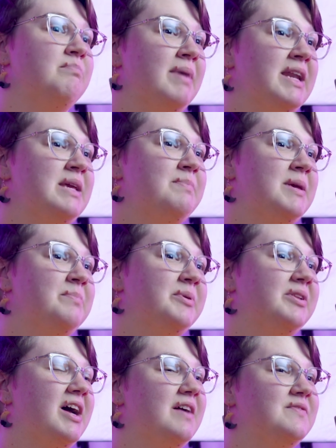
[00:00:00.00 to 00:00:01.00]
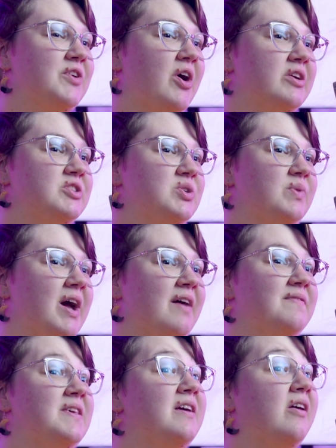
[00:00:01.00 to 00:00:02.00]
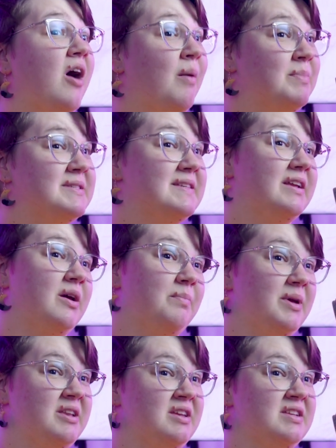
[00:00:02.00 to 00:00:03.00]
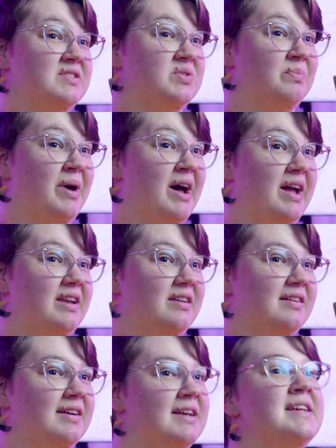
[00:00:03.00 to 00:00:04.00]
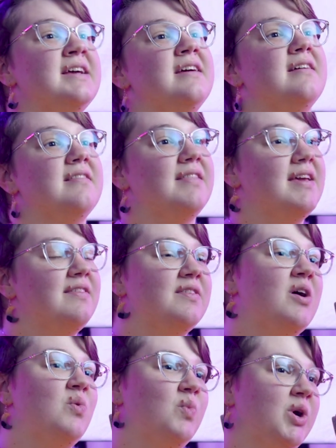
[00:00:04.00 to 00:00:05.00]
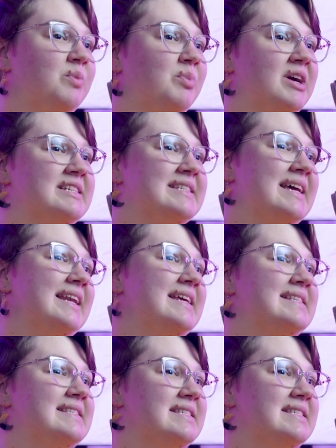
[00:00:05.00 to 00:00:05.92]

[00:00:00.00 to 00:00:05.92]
Many people I've talked to have the opposite opinion to mine. They thought WordPress had a